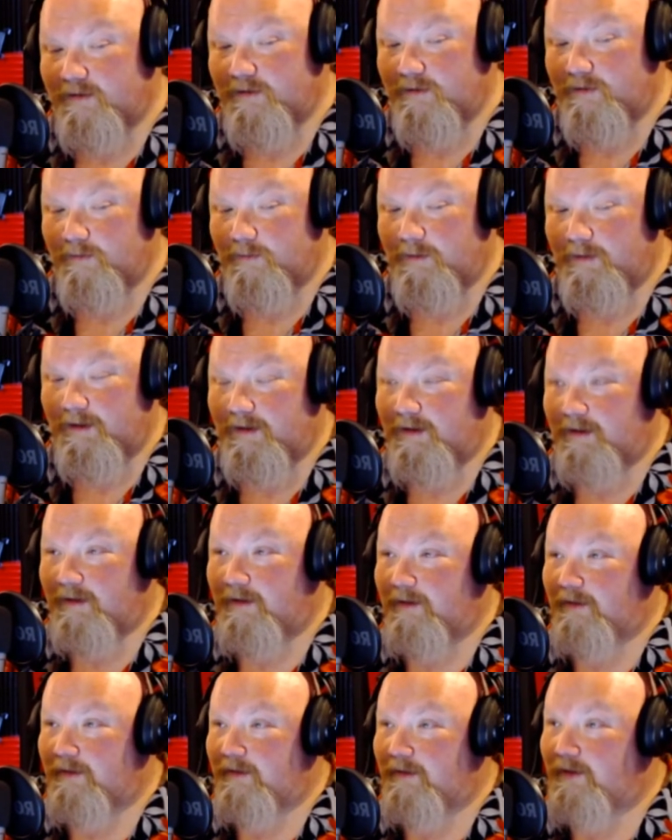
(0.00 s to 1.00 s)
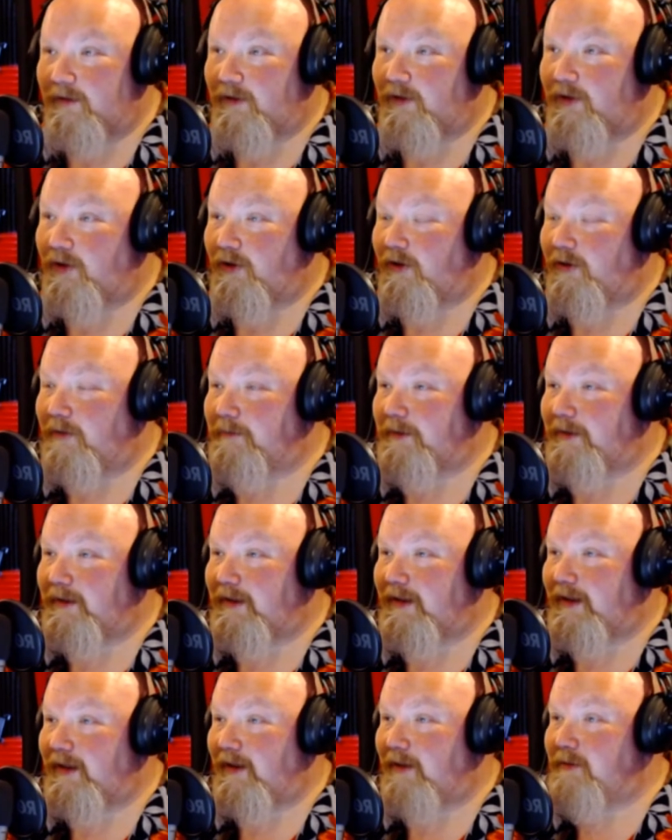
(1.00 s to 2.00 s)
to uh, Carm
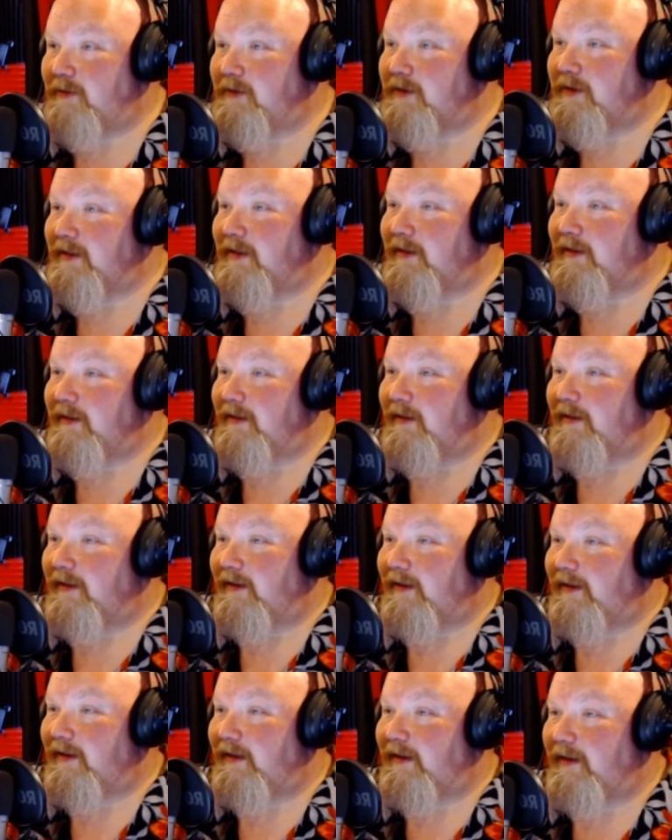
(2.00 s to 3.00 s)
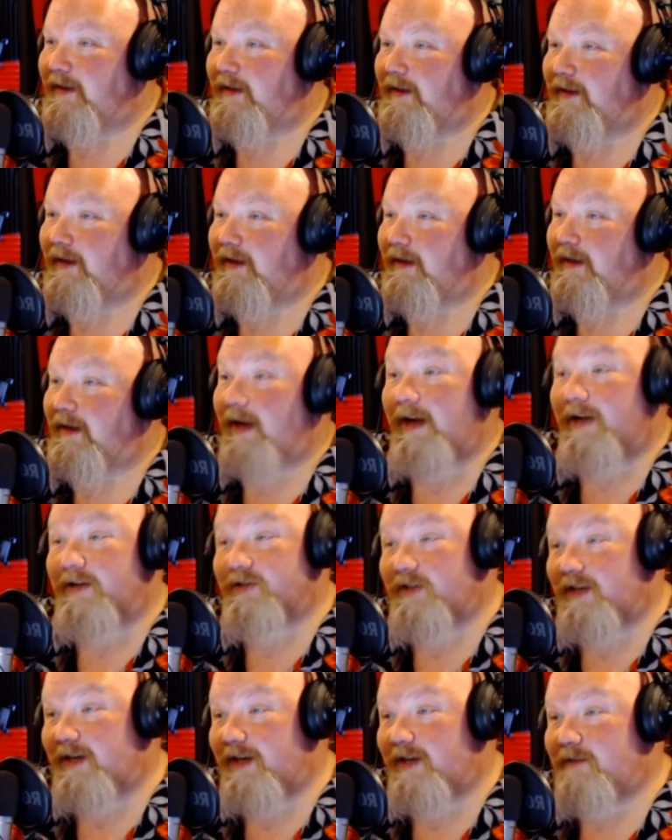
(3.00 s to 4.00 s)
DeLeo. He uh,
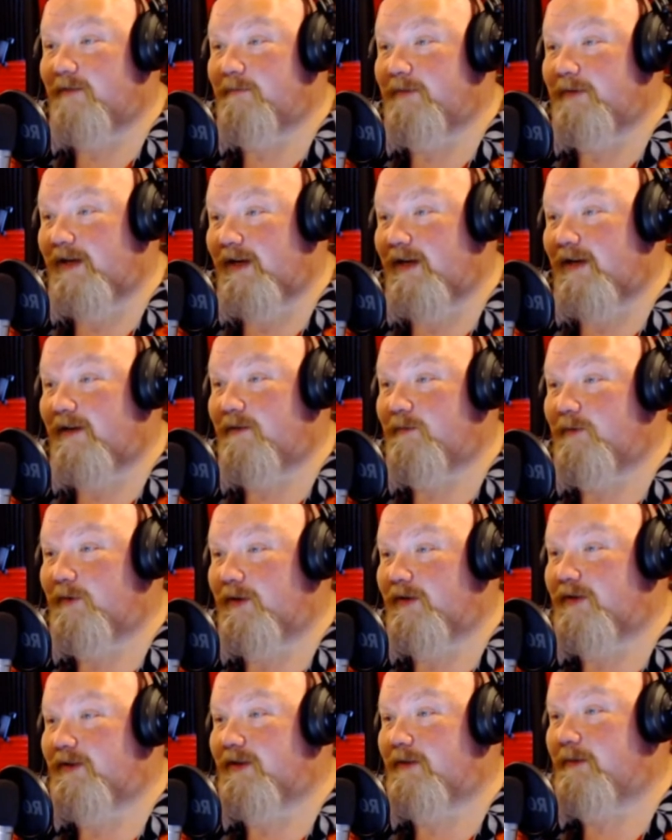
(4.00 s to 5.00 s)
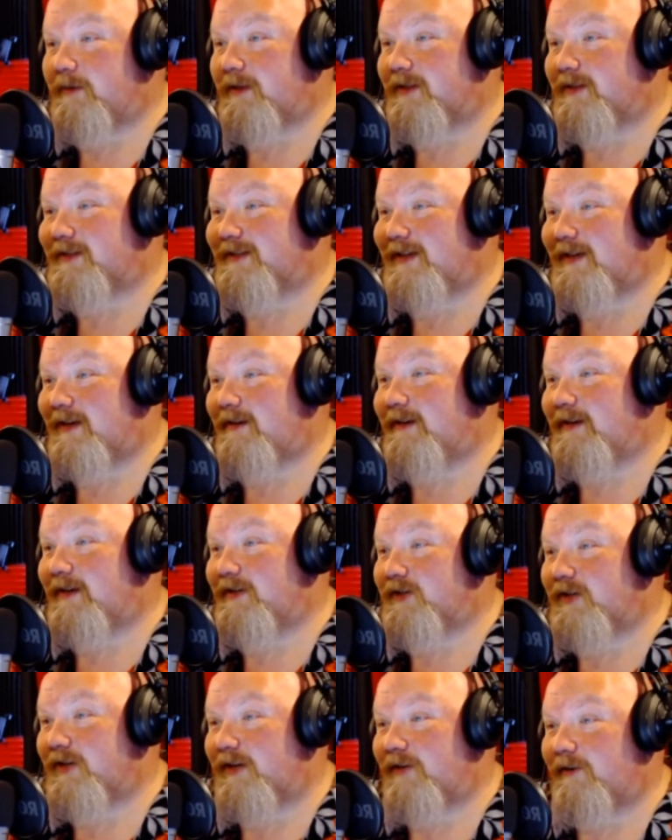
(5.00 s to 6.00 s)
actually helped me out with some of the
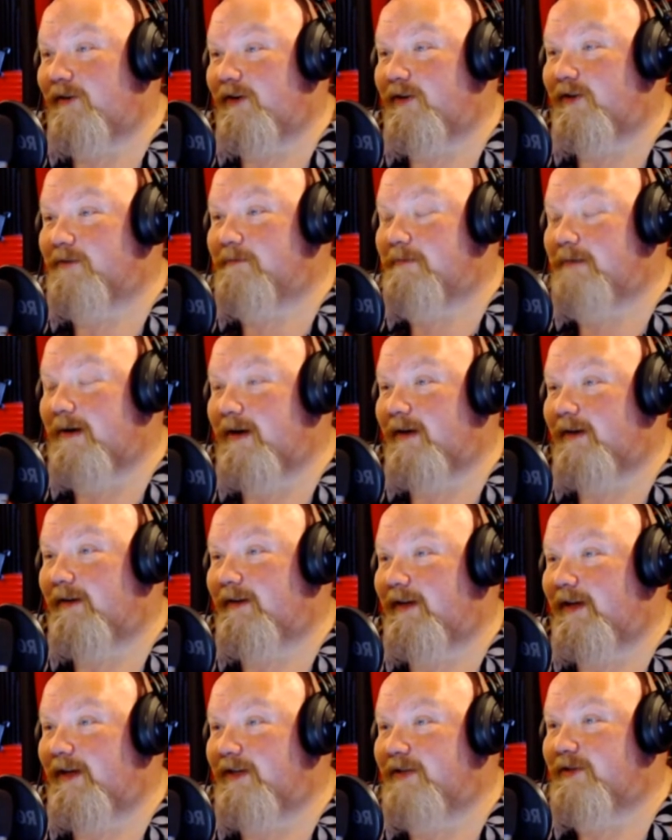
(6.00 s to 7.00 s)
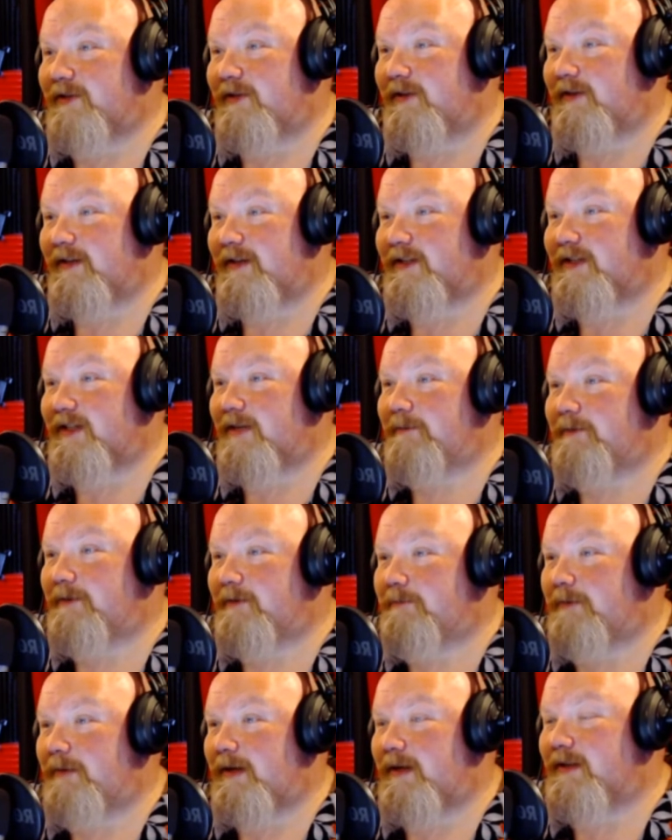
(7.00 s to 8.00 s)
sound engineering on the podcast. So the last
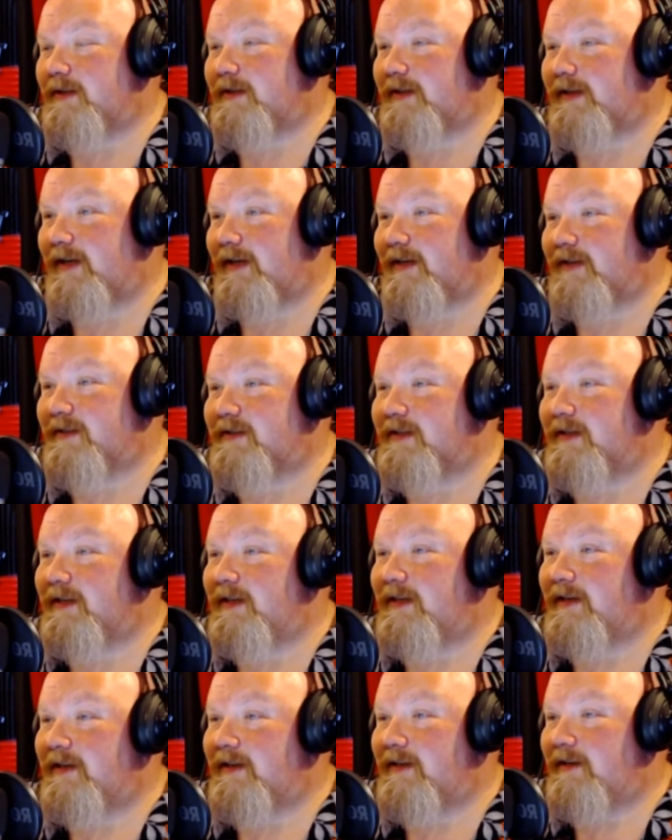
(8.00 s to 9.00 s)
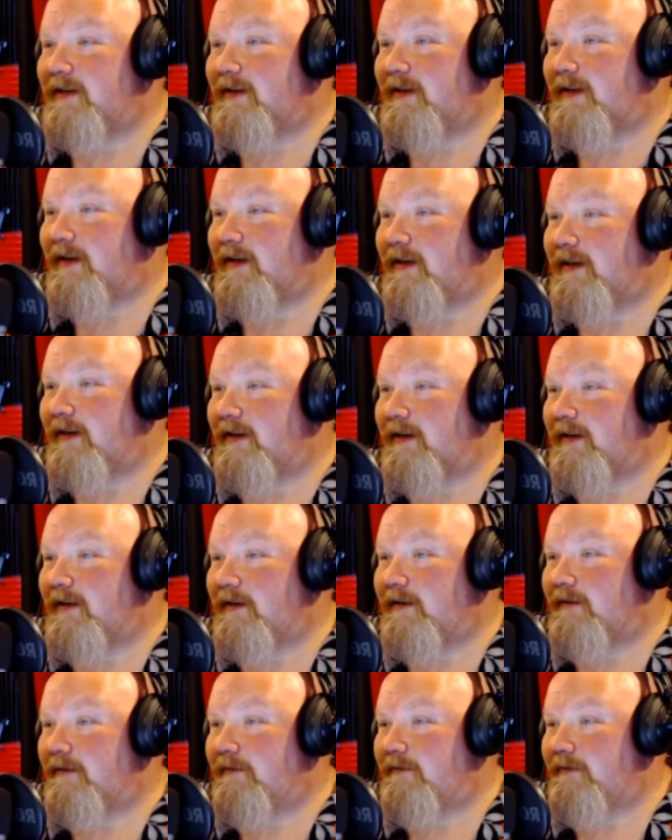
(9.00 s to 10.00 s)
couple of podcasts,
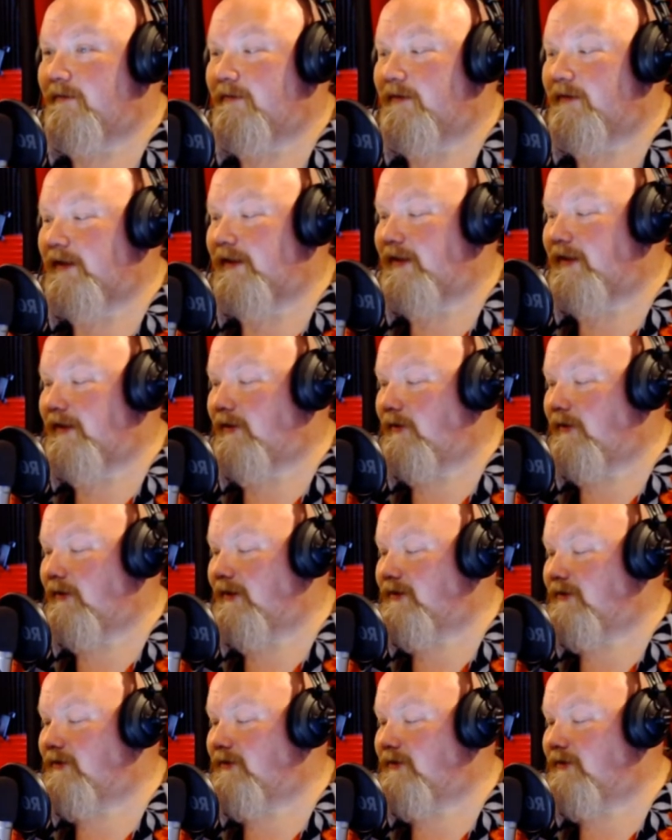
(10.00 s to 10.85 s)
uh, I think our